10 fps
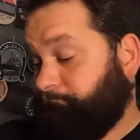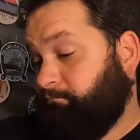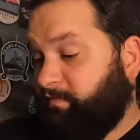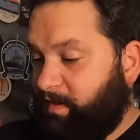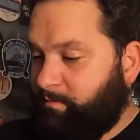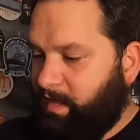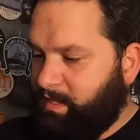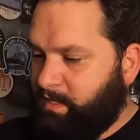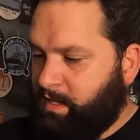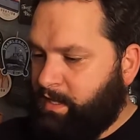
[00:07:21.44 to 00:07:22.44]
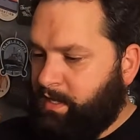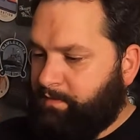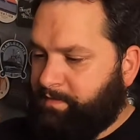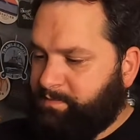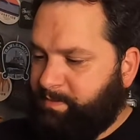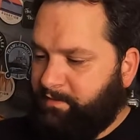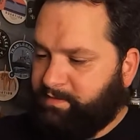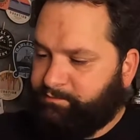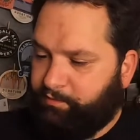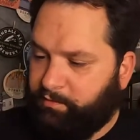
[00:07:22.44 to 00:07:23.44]
Fair play. This beer is
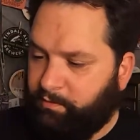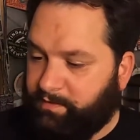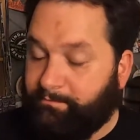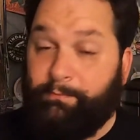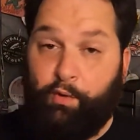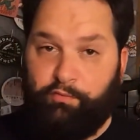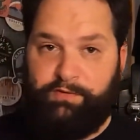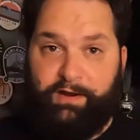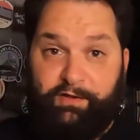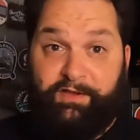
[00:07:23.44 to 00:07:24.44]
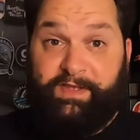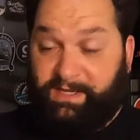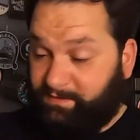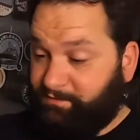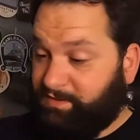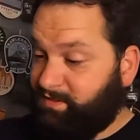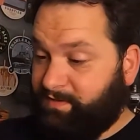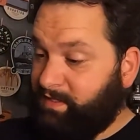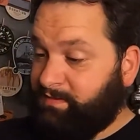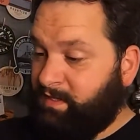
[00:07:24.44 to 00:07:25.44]
brewed with malt. Now look at this. I've just seen
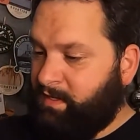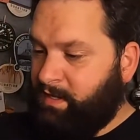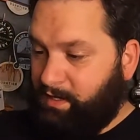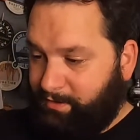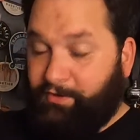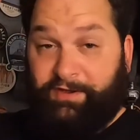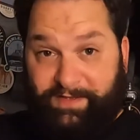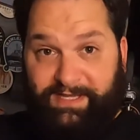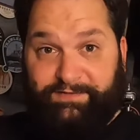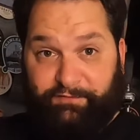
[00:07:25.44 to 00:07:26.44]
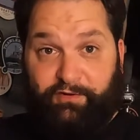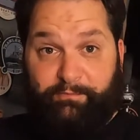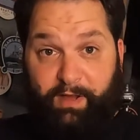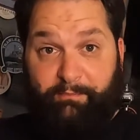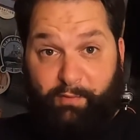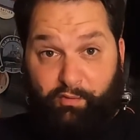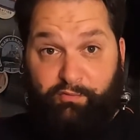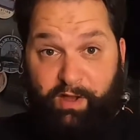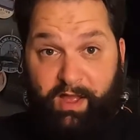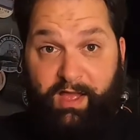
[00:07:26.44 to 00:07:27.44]
this. Look at this for a malt
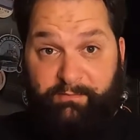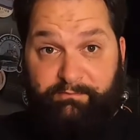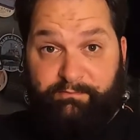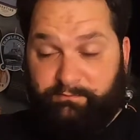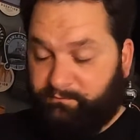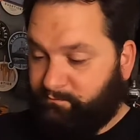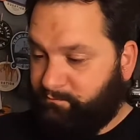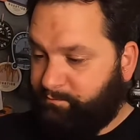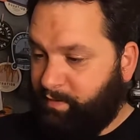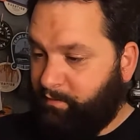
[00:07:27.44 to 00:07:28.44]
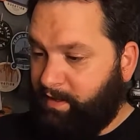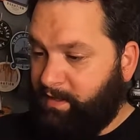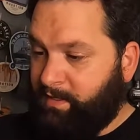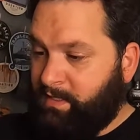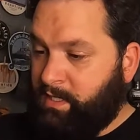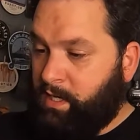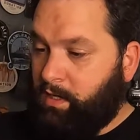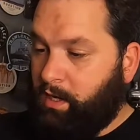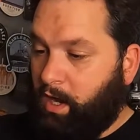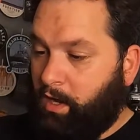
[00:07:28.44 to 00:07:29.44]
bill here.
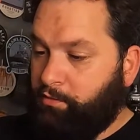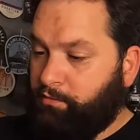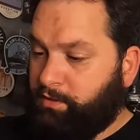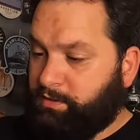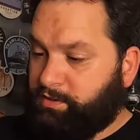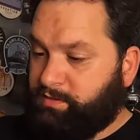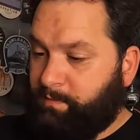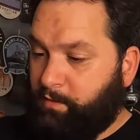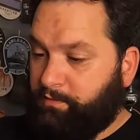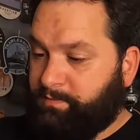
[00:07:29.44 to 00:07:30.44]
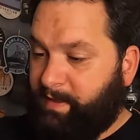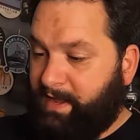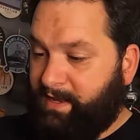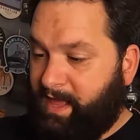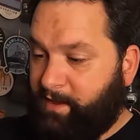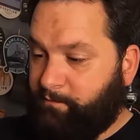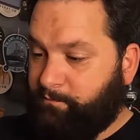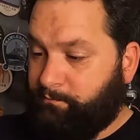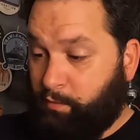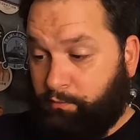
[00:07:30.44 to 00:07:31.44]
Oak smoked pale ale
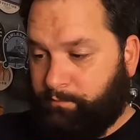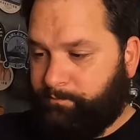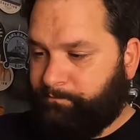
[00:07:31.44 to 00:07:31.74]
malt.